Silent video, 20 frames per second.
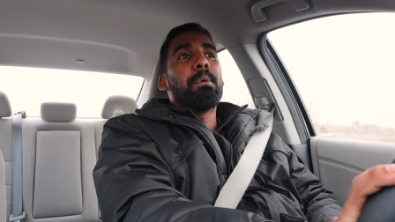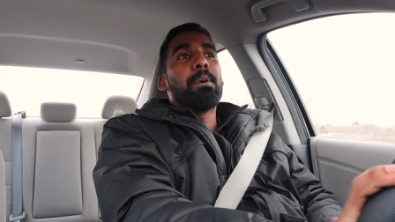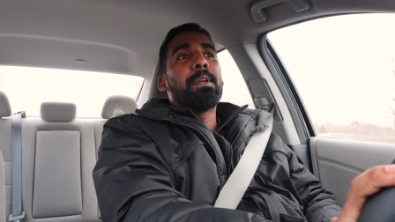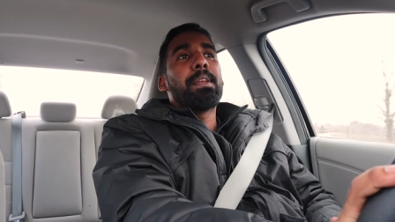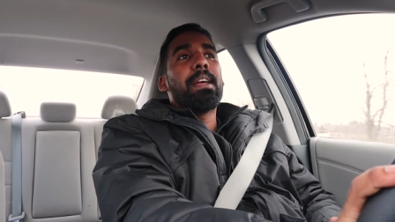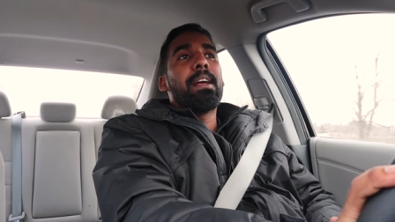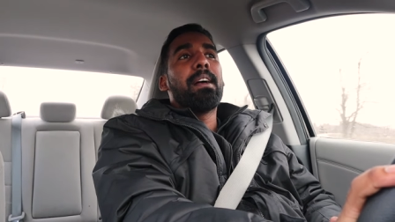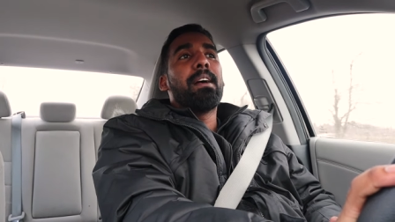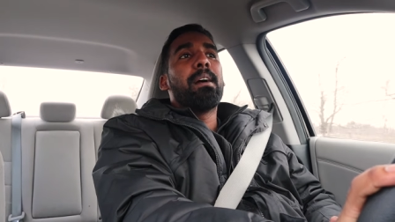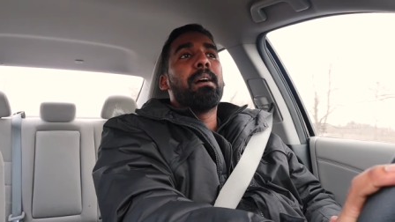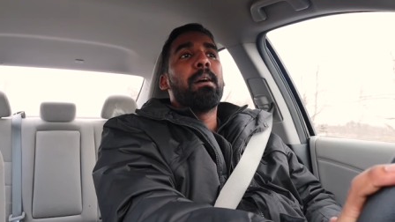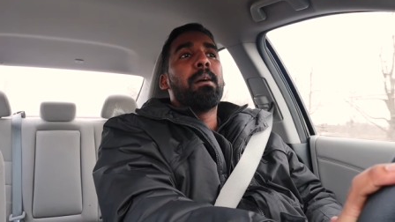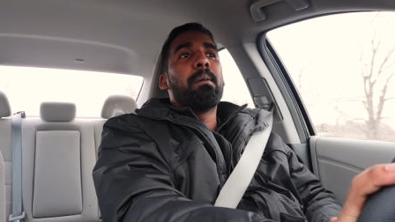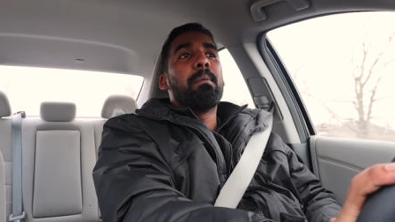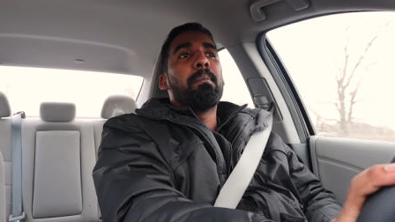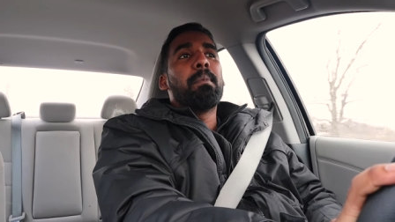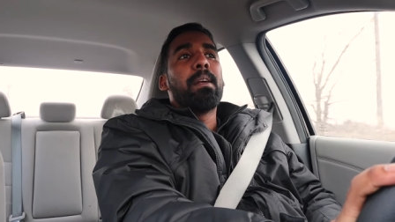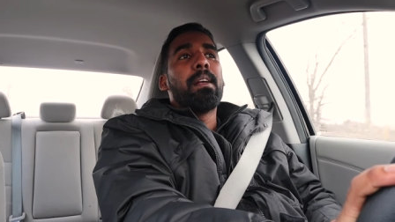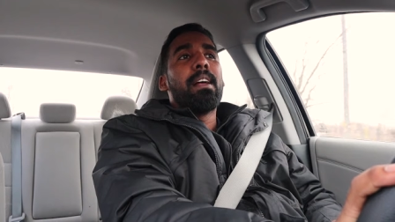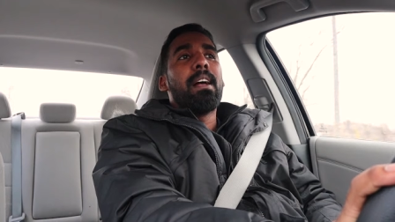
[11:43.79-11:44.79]
But
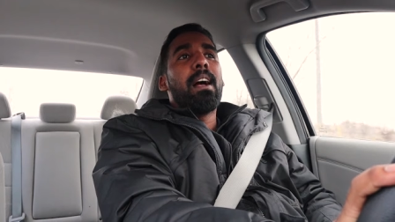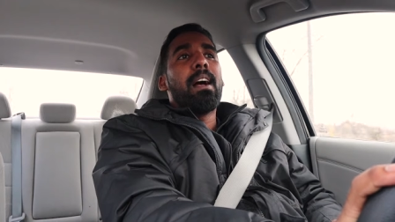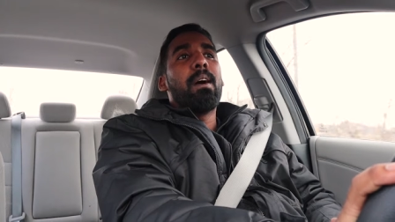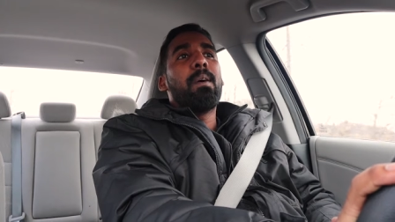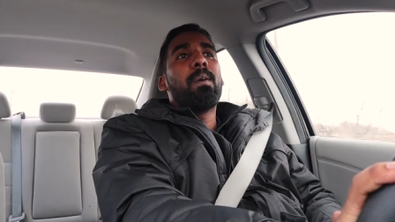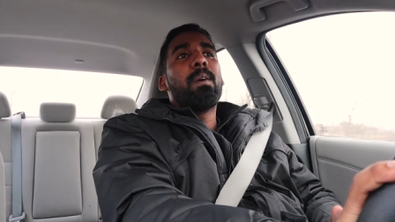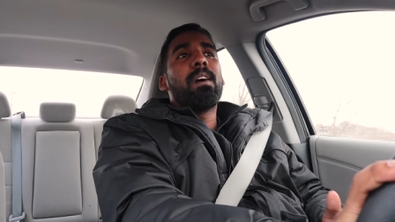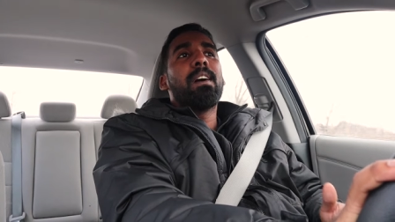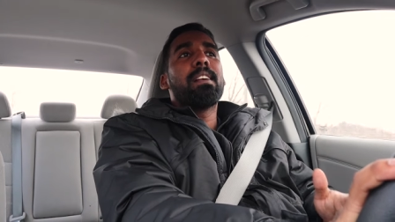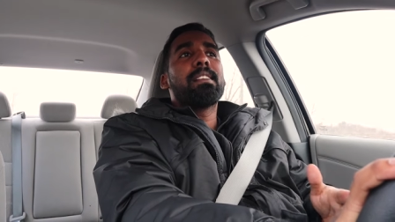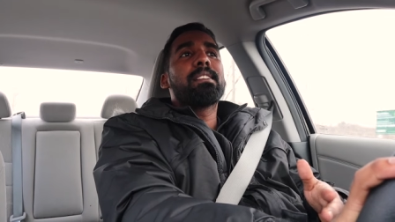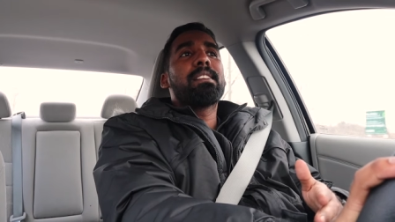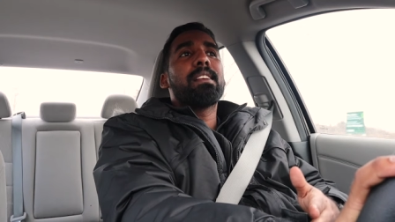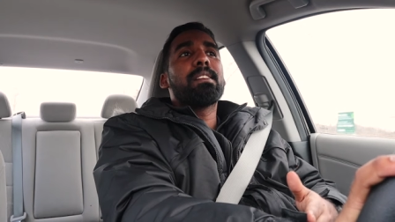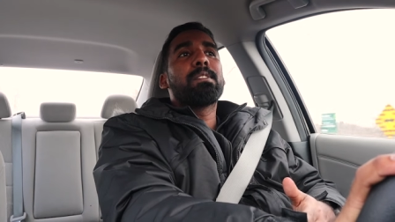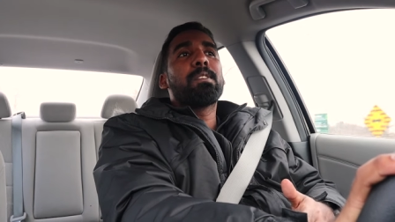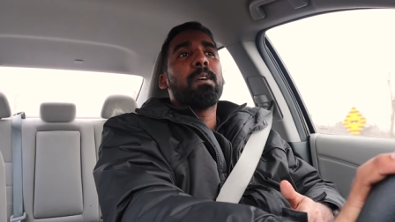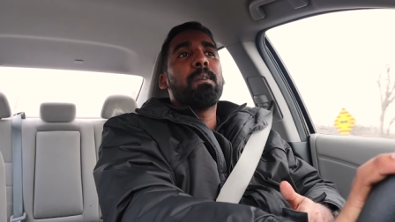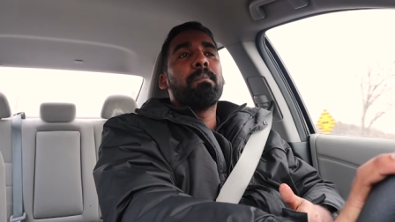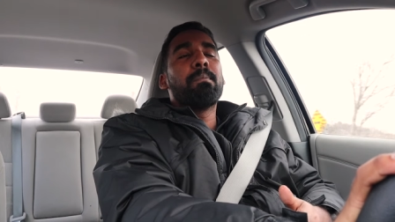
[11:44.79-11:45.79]
um, I want to say
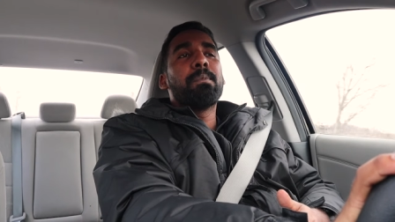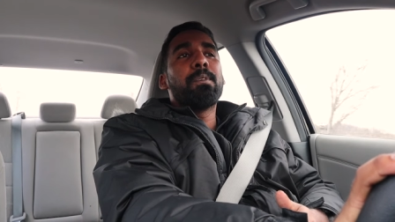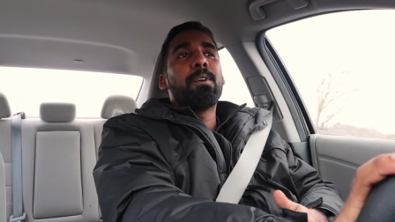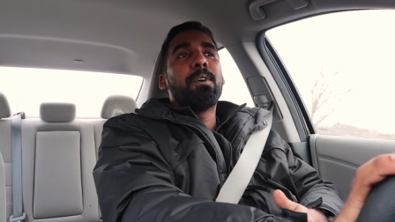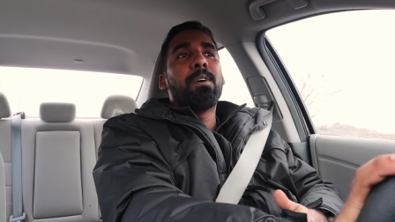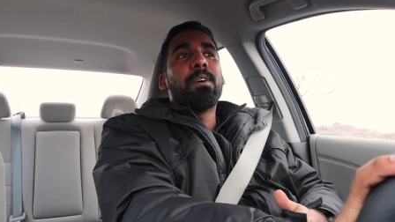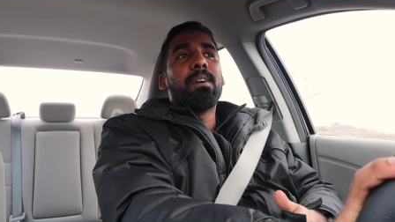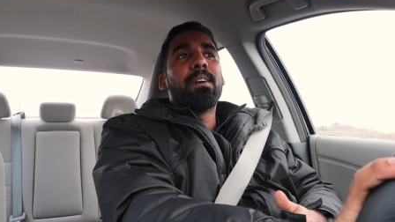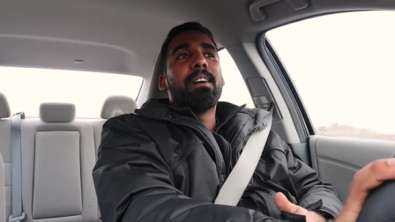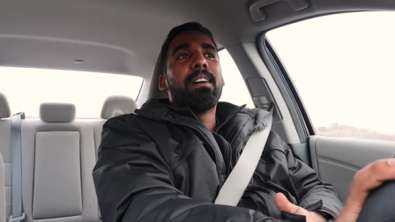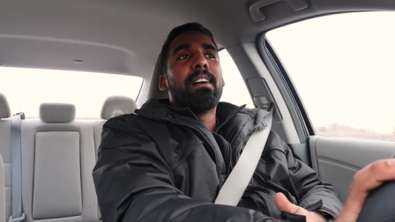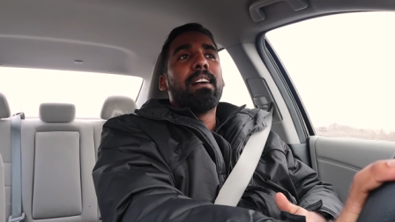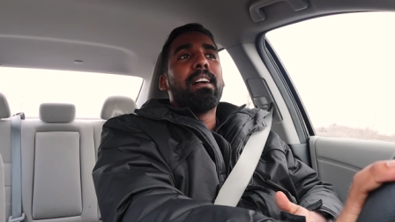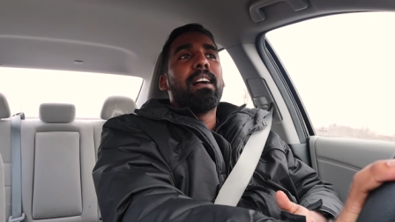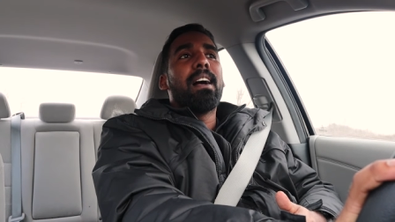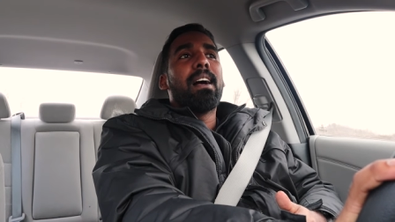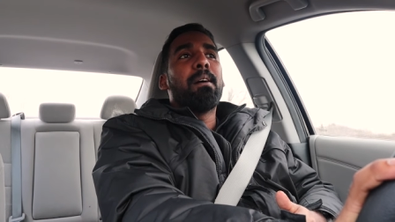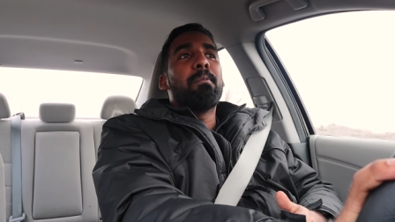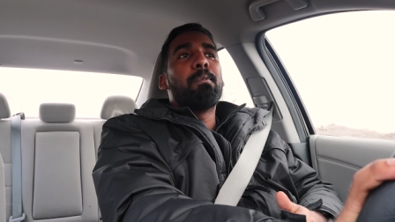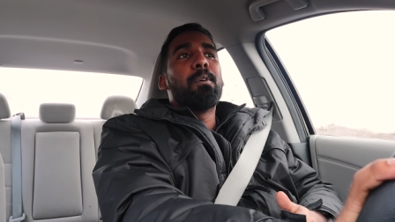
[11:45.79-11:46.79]
something though
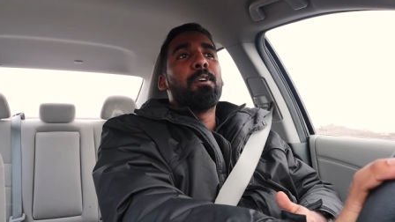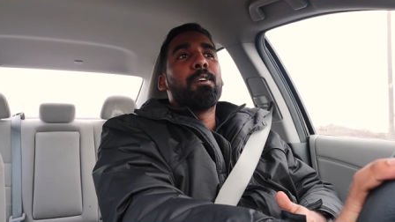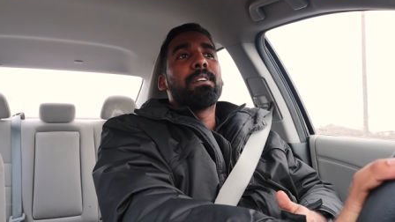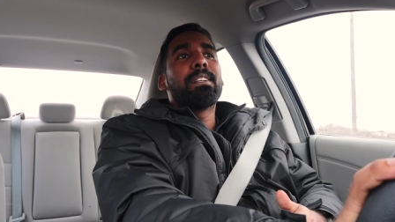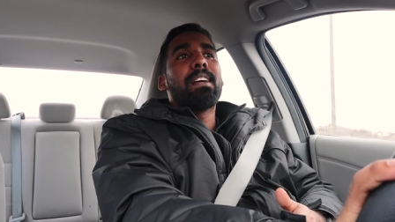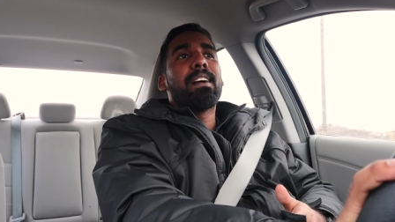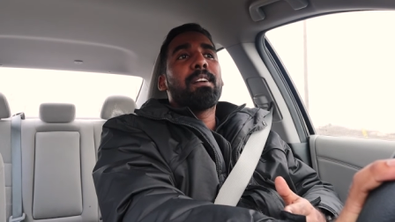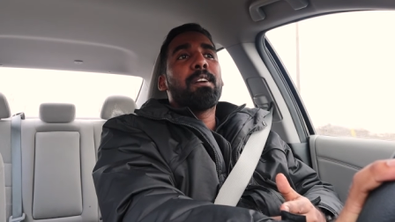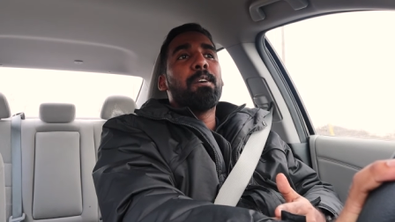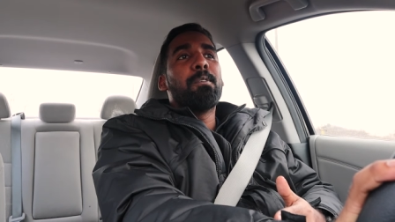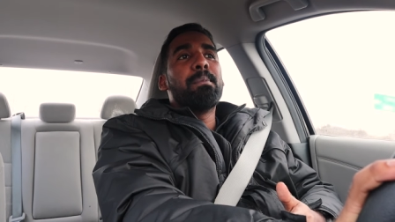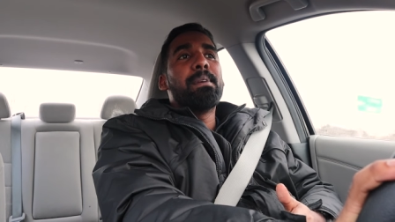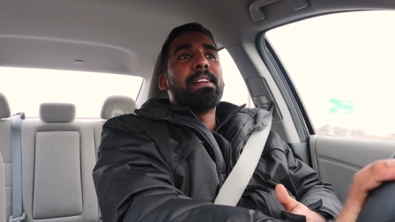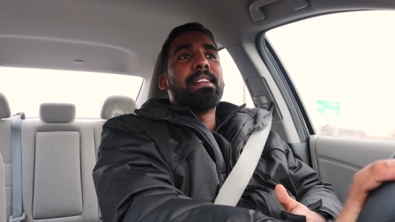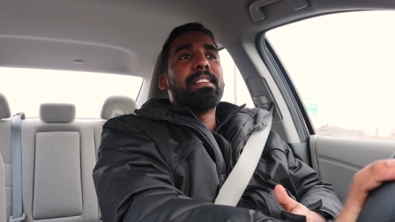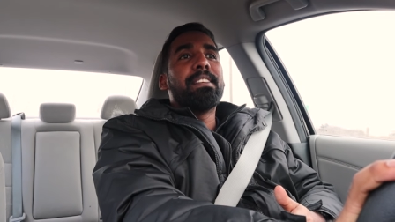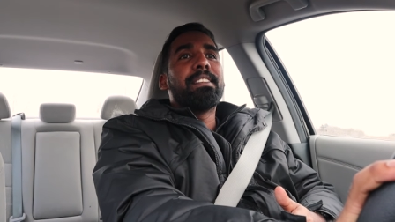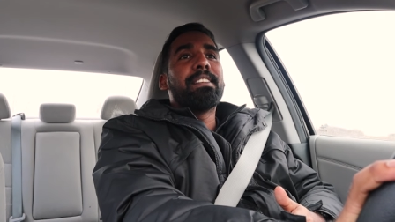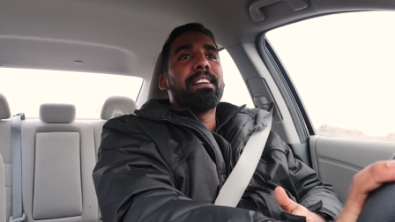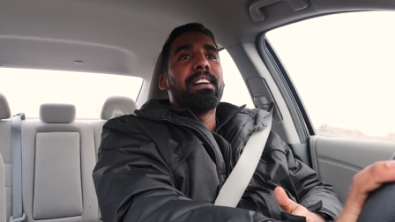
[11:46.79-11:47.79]
about a
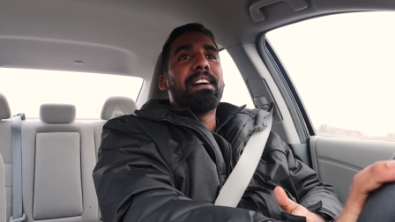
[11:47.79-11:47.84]
comment.